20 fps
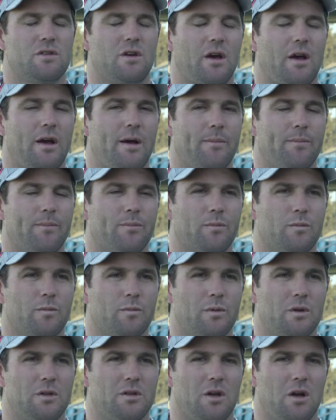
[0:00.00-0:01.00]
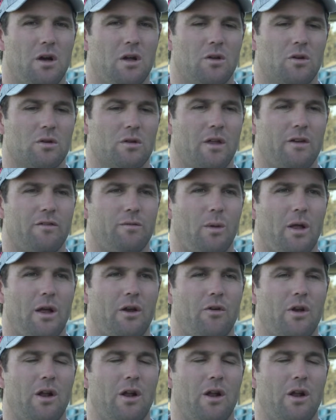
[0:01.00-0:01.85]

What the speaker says: But yeah, look, they've played